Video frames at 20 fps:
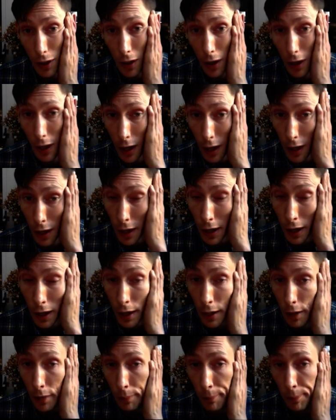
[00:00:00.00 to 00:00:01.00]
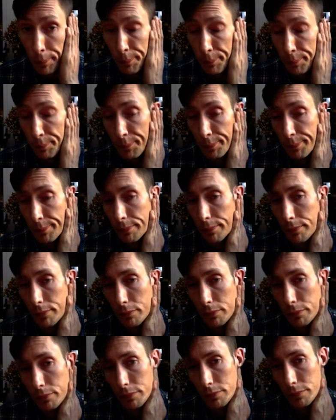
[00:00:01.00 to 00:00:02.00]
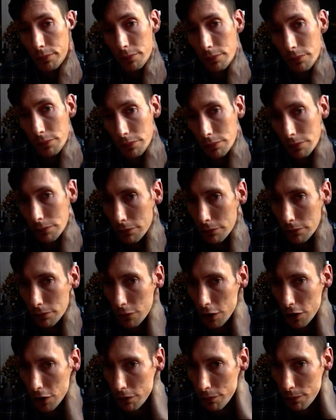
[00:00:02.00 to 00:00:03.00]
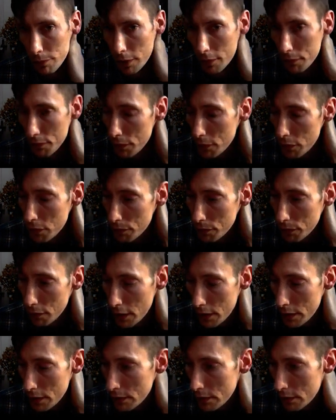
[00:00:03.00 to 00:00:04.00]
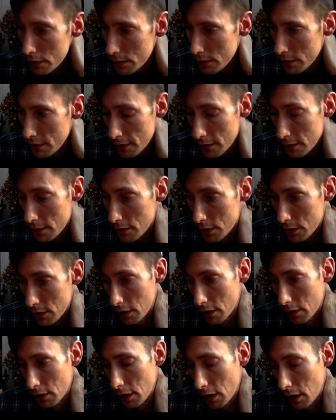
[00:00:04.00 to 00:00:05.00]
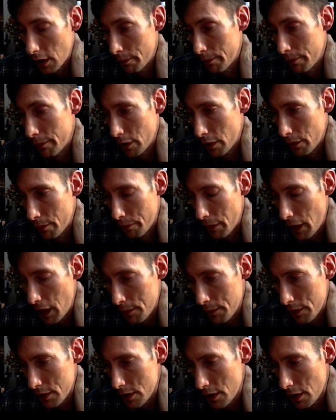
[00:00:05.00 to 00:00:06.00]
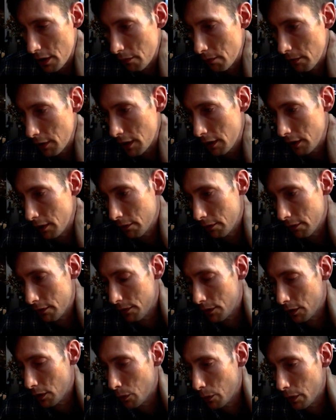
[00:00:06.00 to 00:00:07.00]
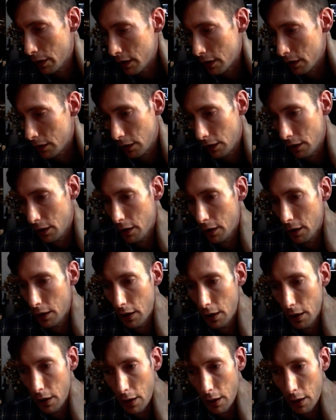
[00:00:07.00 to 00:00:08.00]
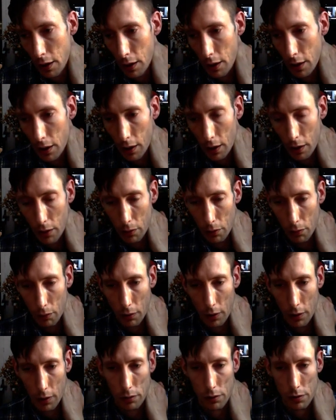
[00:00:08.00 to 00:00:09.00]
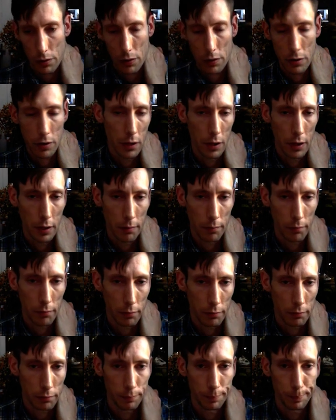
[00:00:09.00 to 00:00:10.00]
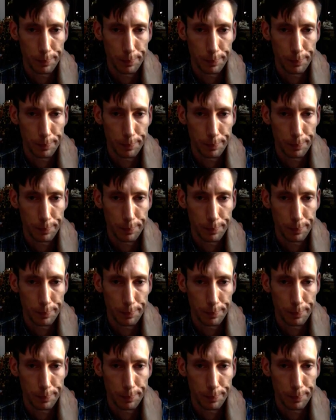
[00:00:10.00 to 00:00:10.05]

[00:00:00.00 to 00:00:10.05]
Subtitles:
one of my few friends is going to come and babysit me for a week whilst I'm,